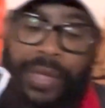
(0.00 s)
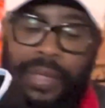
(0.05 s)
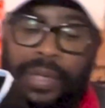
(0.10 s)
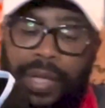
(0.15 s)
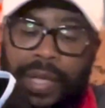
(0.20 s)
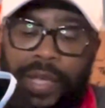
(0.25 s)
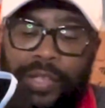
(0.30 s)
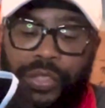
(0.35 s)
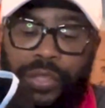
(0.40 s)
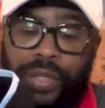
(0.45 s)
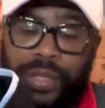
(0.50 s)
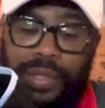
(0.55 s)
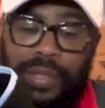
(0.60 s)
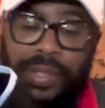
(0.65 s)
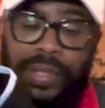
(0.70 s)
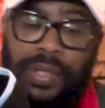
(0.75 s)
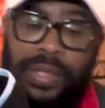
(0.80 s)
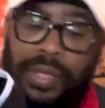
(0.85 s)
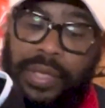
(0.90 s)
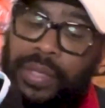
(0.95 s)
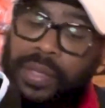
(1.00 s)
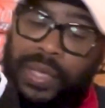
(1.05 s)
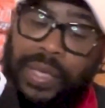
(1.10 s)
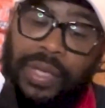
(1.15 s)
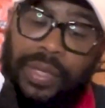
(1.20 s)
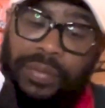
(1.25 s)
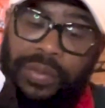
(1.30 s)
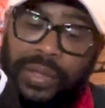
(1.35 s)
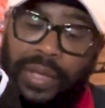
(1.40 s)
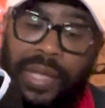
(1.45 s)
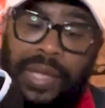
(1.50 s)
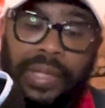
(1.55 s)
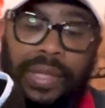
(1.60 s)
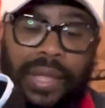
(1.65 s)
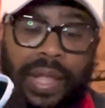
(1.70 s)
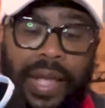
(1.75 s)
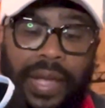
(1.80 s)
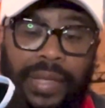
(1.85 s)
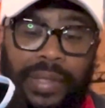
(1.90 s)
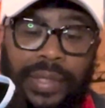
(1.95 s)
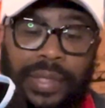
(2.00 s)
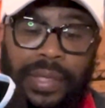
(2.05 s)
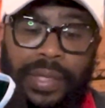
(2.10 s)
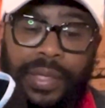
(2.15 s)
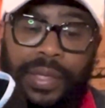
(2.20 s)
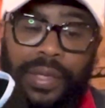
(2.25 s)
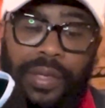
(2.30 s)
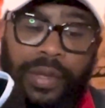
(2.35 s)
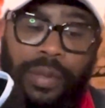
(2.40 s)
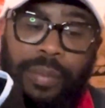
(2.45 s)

as you can see, they even like lined here,